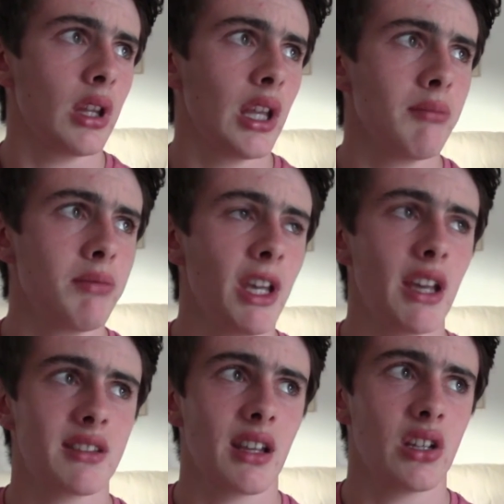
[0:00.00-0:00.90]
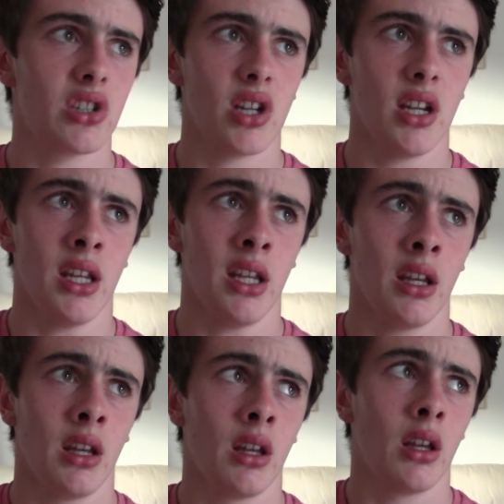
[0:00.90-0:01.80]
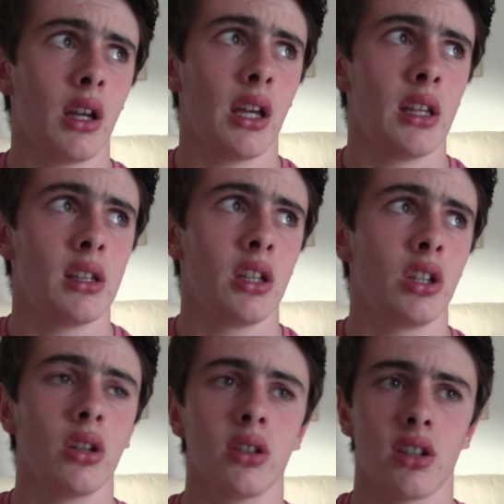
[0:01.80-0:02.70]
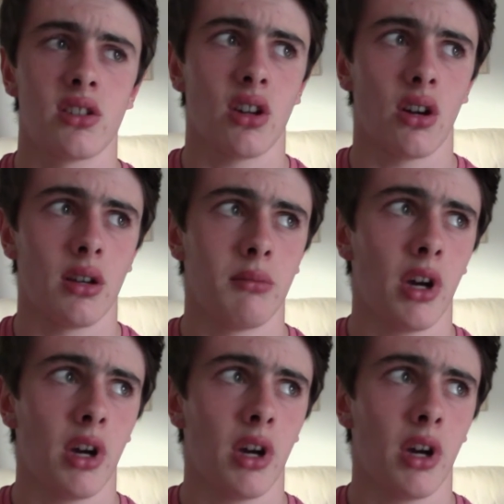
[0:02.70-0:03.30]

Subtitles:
in PSHE, in a younger time,